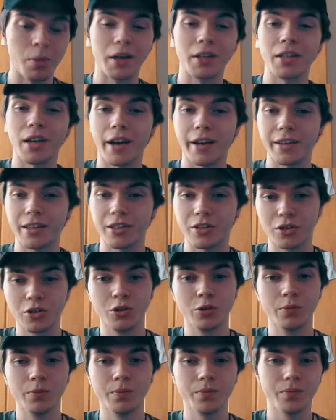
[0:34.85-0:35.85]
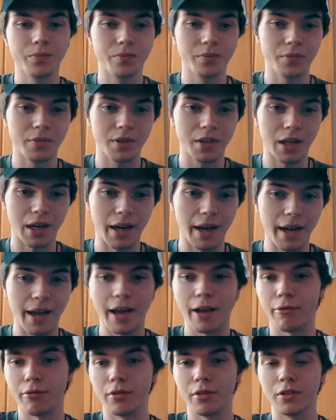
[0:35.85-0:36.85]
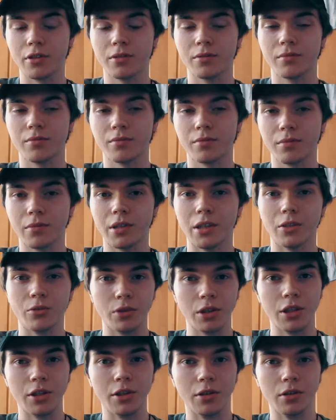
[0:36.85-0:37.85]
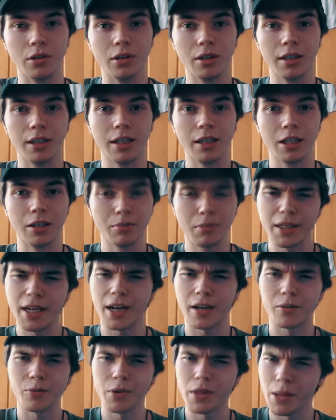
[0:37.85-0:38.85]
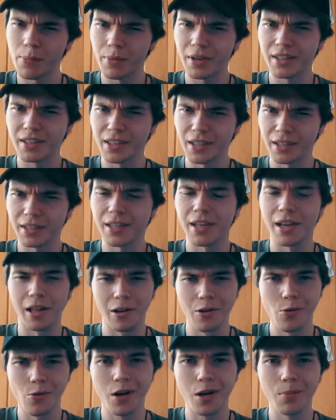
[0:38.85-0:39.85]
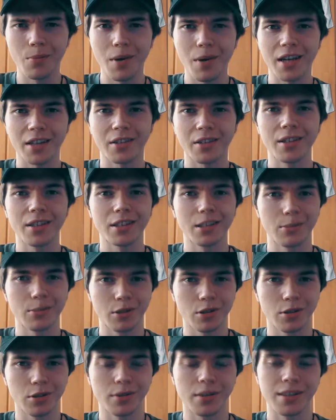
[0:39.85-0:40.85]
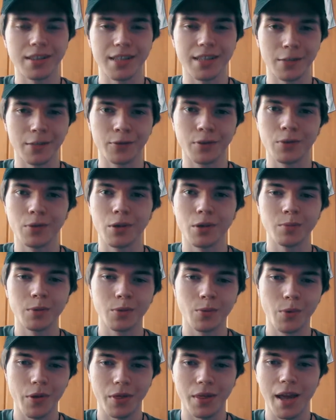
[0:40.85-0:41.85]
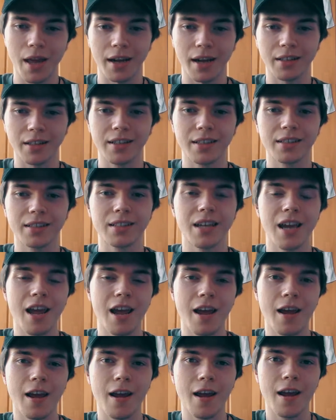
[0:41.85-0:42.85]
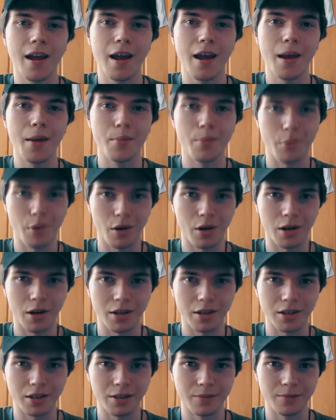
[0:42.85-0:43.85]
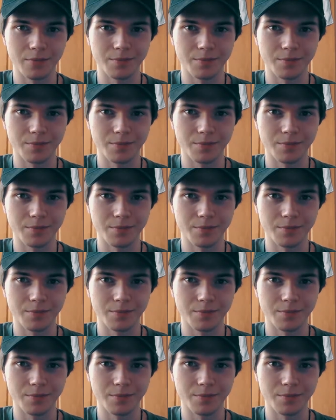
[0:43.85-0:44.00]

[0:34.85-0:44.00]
But I assume that I haven't. I really do. But yeah, with that being said, hello, welcome back to the next episode of the Self Development with Tactics podcast.